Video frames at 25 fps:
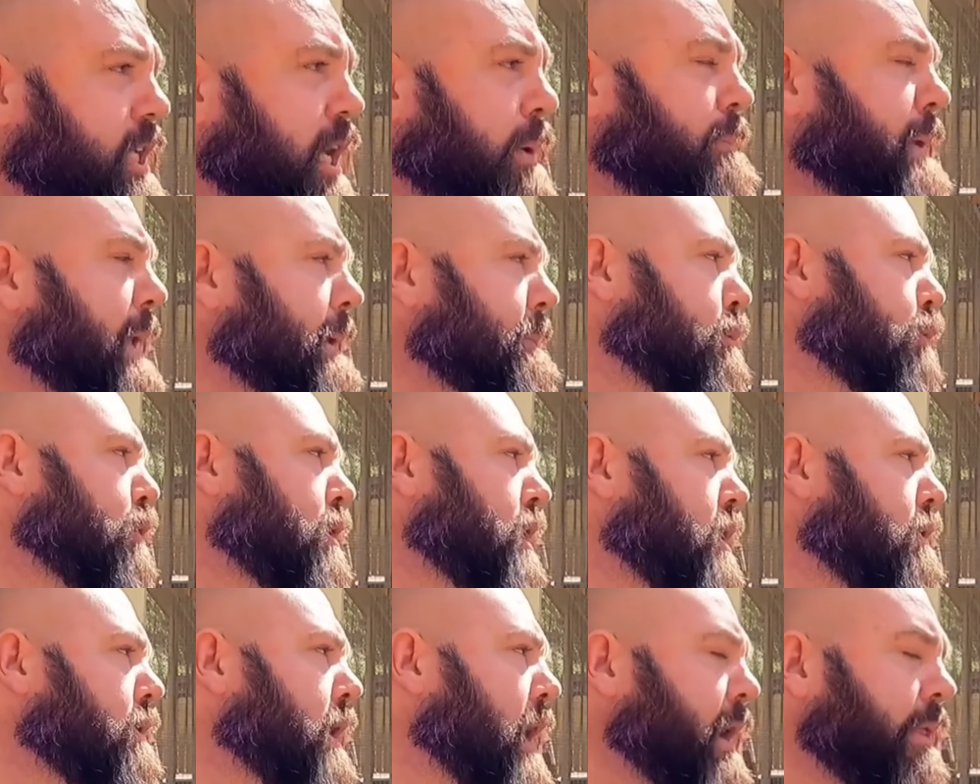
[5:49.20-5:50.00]
some people
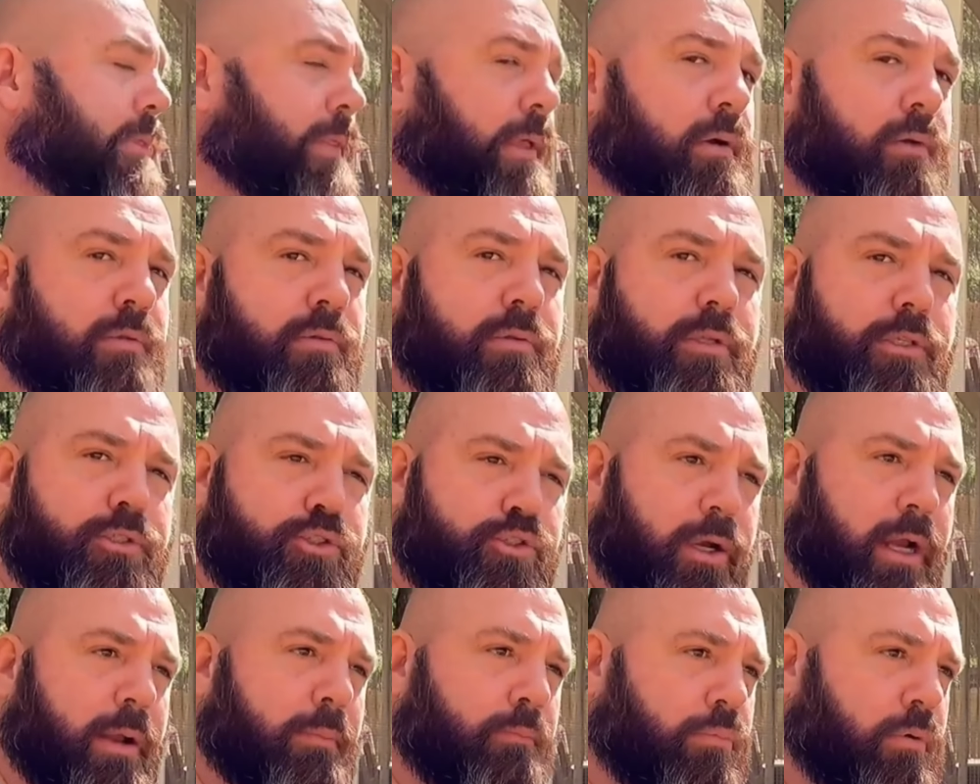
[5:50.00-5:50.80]
will go out and they'll
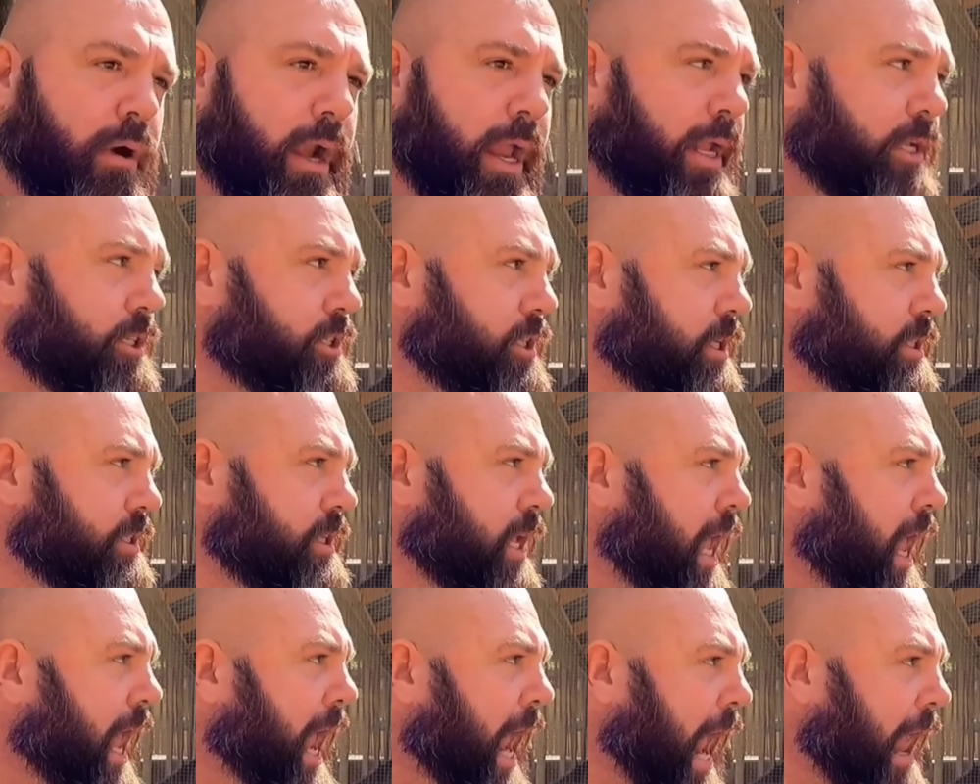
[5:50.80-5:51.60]
trim
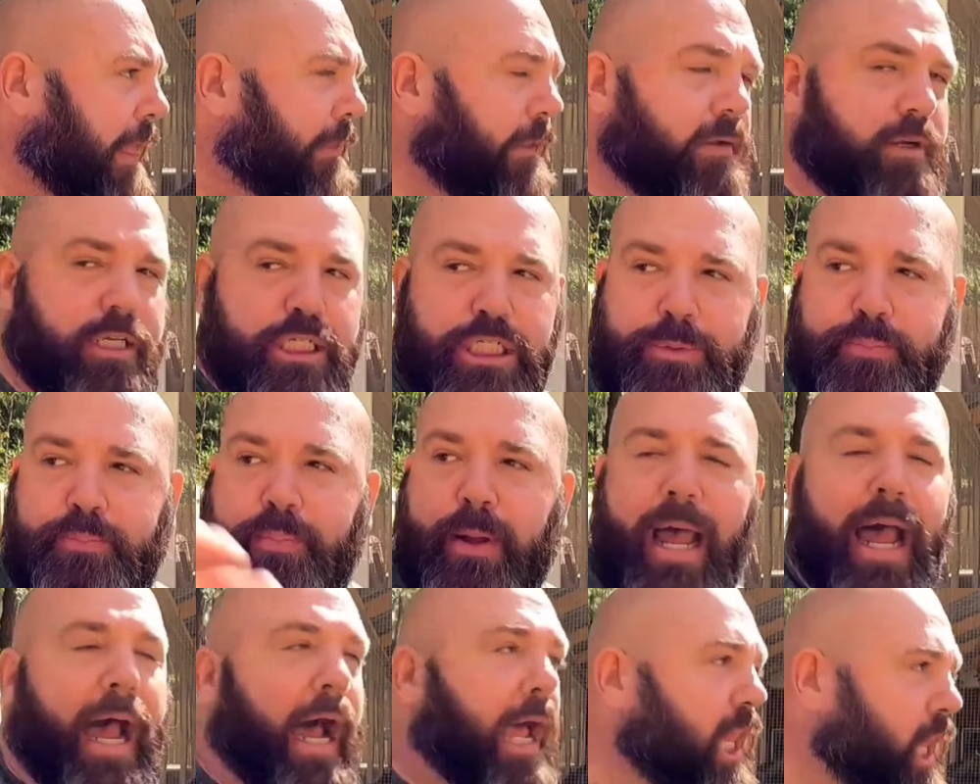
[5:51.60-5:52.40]
branches and they'll just
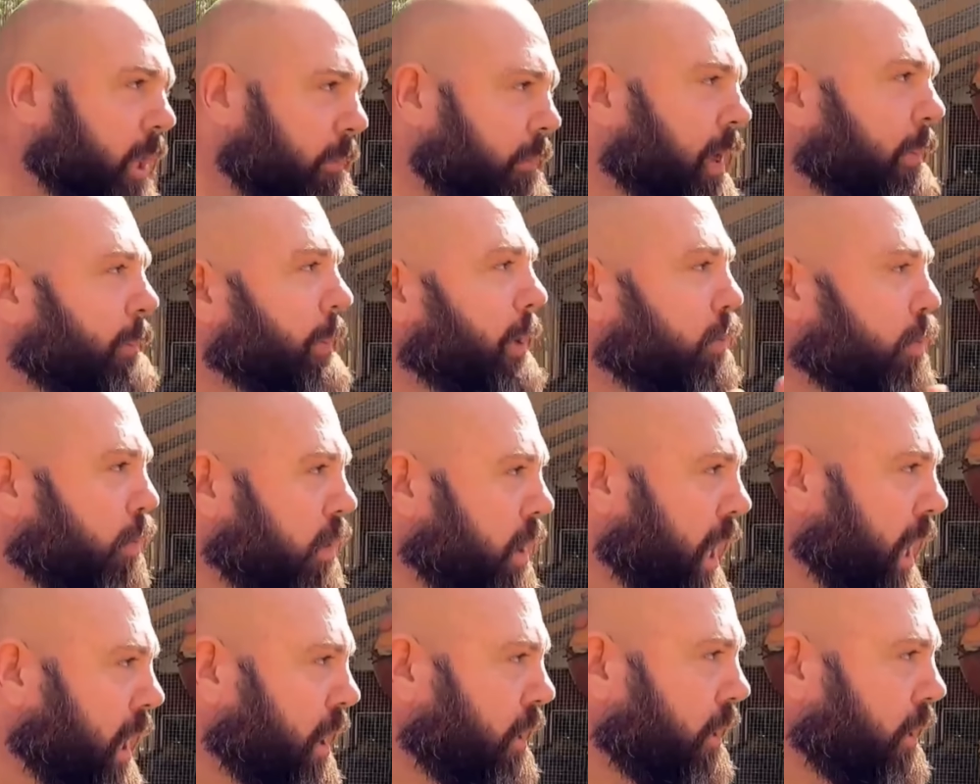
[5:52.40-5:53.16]
pile them up in one